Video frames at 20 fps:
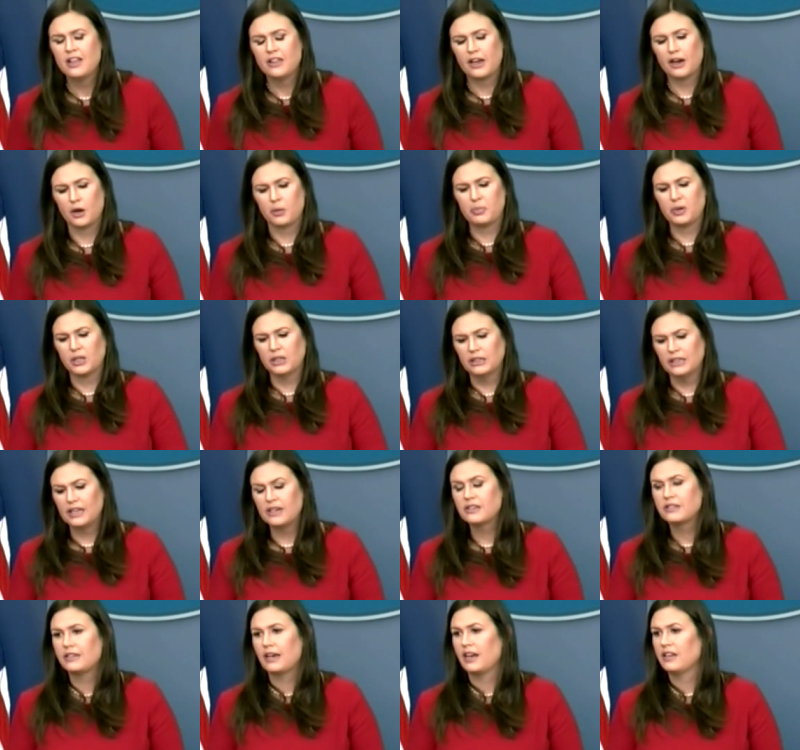They are
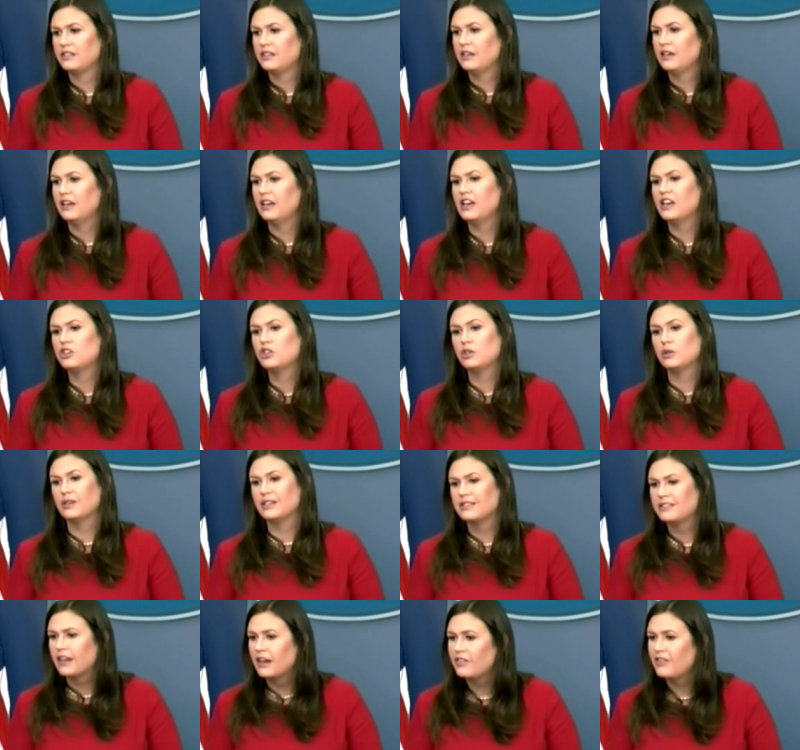politicizing an issue
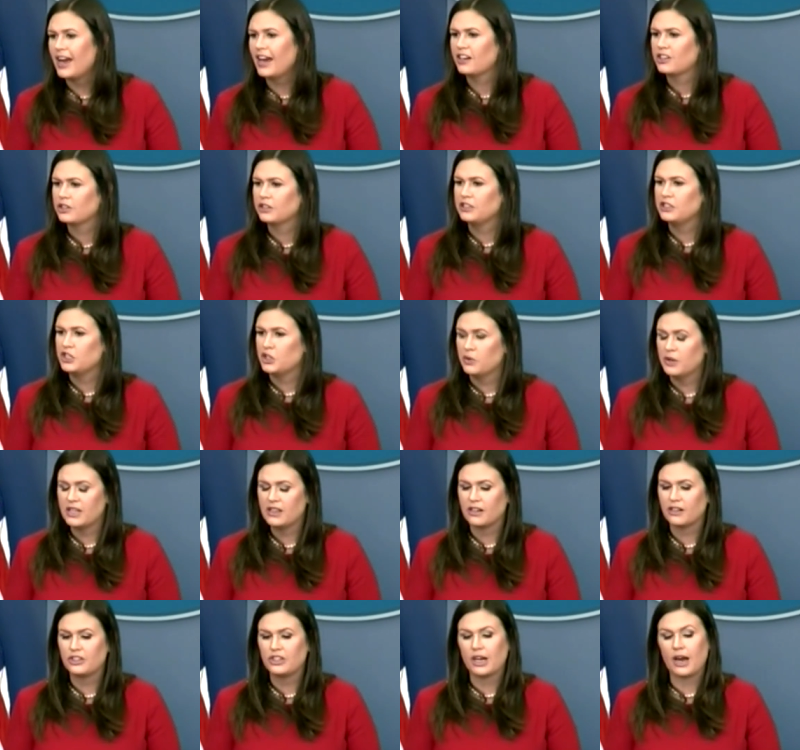instead of actually
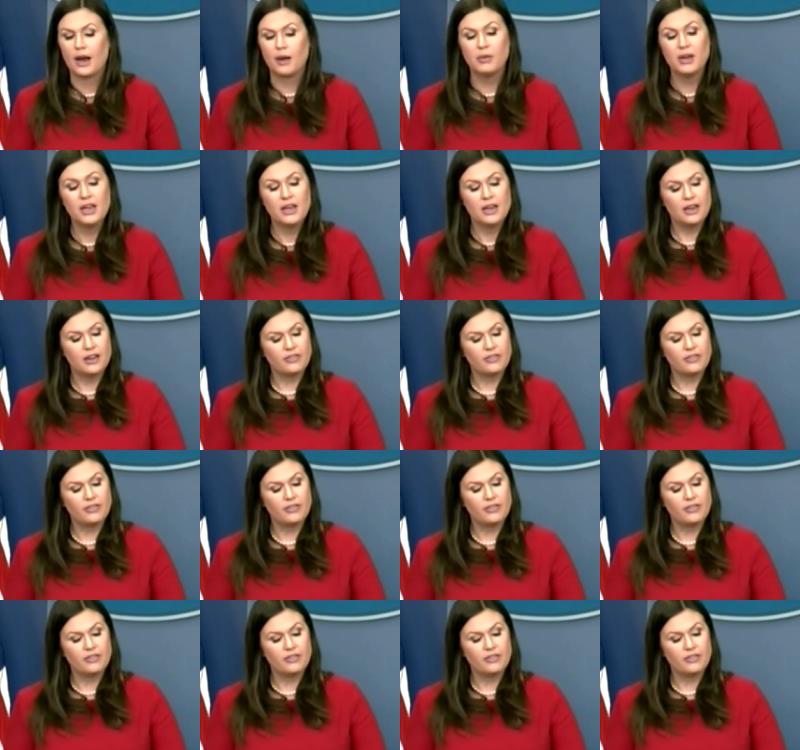doing their job.